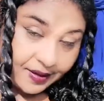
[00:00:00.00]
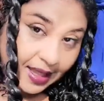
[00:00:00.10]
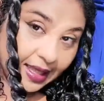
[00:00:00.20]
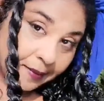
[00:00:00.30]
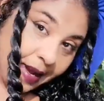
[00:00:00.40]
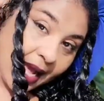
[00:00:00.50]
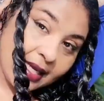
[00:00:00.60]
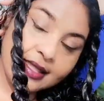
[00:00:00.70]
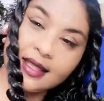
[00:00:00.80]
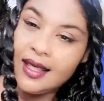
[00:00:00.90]
after the
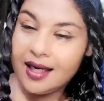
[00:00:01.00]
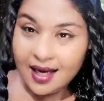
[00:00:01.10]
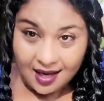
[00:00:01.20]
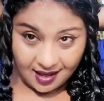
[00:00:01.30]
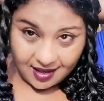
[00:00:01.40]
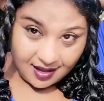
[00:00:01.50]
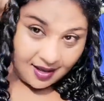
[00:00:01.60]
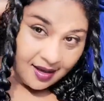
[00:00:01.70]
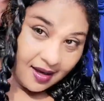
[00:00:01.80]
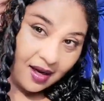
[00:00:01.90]
mask.
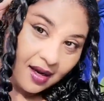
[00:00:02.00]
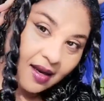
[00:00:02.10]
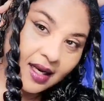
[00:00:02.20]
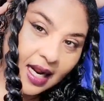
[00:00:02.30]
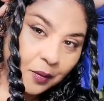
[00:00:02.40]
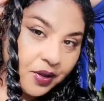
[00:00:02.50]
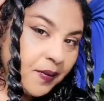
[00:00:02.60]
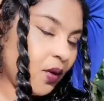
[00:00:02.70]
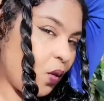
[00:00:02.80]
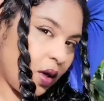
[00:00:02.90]
Now,
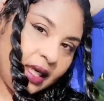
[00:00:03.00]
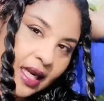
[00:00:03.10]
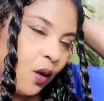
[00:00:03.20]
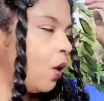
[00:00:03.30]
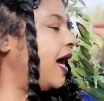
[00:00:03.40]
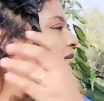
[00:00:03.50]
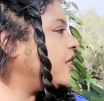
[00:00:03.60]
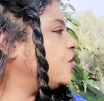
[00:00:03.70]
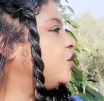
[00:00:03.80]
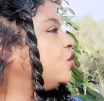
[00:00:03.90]
people wonder
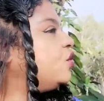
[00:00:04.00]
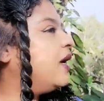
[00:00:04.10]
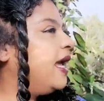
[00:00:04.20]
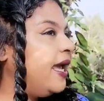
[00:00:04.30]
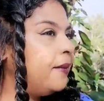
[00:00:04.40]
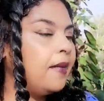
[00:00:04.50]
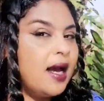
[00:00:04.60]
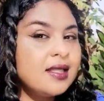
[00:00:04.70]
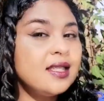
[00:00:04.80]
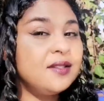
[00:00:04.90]
why you should do a hair
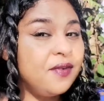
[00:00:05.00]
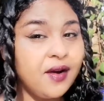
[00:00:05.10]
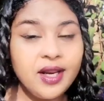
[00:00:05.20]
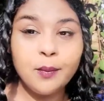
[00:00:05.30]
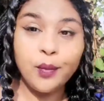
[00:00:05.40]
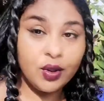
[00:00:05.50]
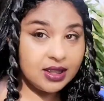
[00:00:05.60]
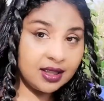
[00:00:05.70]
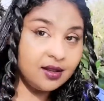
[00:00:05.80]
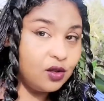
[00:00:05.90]
mask. It's very
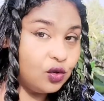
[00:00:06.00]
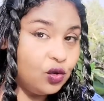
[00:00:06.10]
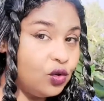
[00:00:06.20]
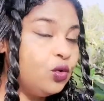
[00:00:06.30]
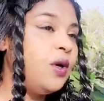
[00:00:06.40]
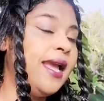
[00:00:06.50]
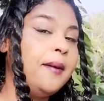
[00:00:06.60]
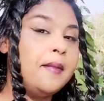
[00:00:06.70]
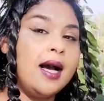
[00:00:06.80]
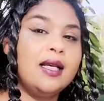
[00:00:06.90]
important to do
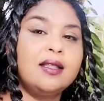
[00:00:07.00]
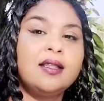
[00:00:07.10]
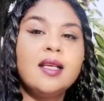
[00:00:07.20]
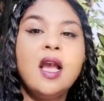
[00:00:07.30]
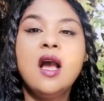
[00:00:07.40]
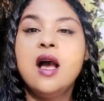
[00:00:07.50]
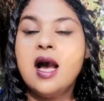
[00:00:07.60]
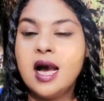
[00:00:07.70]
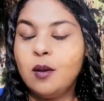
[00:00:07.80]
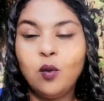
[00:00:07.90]
hair masks
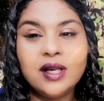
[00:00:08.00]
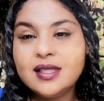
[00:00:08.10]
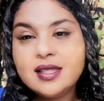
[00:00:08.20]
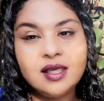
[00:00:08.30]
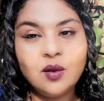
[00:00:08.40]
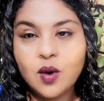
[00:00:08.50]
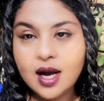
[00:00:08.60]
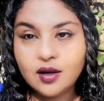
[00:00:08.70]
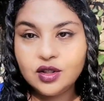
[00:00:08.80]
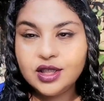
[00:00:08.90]
once in a
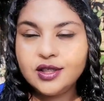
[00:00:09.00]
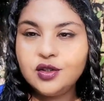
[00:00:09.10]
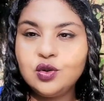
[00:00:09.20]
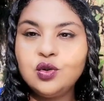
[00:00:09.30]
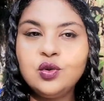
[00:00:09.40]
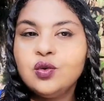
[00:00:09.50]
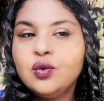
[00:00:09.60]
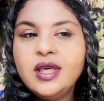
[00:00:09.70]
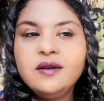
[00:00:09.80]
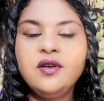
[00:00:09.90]
while, just
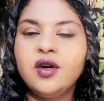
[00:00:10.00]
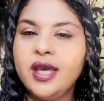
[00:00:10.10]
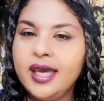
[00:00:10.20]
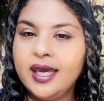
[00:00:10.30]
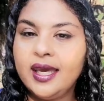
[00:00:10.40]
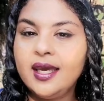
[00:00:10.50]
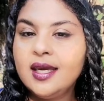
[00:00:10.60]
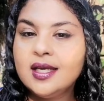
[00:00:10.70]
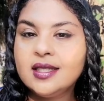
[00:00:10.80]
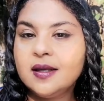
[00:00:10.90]
to give your
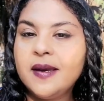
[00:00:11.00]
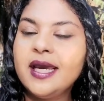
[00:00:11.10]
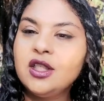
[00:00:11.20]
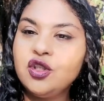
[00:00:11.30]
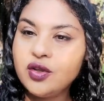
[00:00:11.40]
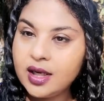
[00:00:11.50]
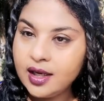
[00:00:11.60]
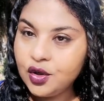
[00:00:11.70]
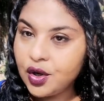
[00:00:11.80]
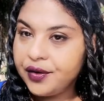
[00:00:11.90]
hair some
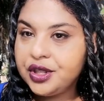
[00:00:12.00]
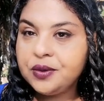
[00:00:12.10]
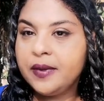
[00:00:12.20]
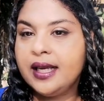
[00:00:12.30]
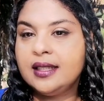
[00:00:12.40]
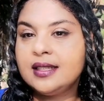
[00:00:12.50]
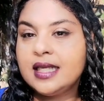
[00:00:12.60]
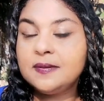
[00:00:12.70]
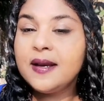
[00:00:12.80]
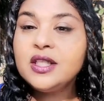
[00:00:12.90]
extra
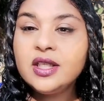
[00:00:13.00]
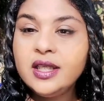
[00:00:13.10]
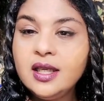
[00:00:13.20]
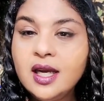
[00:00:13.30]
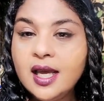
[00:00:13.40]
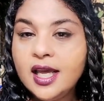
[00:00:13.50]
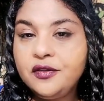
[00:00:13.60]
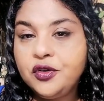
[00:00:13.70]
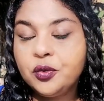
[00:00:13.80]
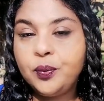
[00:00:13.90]
nourishment, especially
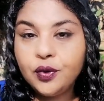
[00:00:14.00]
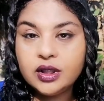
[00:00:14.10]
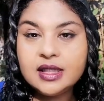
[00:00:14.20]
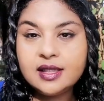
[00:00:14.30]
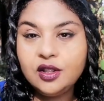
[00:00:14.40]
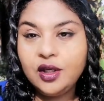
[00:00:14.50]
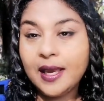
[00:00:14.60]
if you put